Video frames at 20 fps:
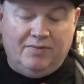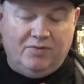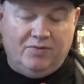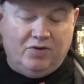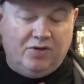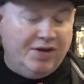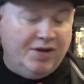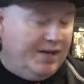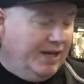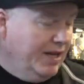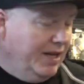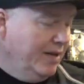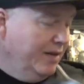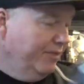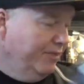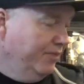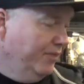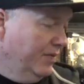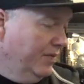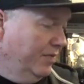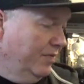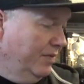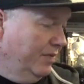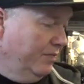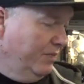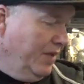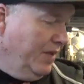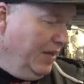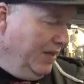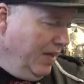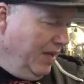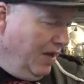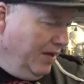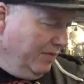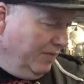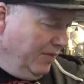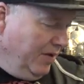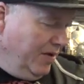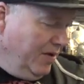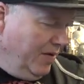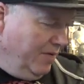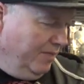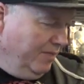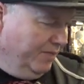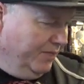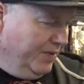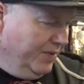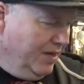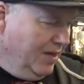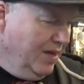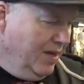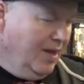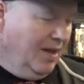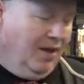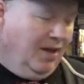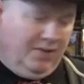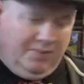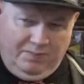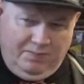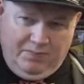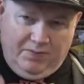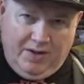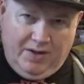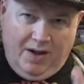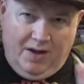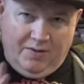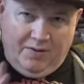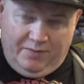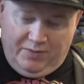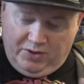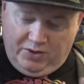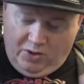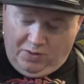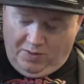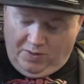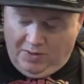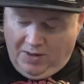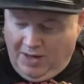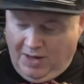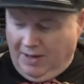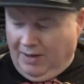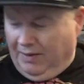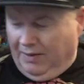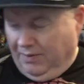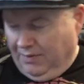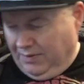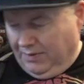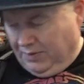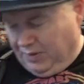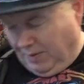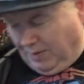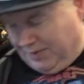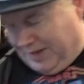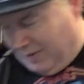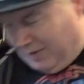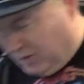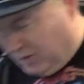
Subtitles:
Tricky, you know, kind of top-down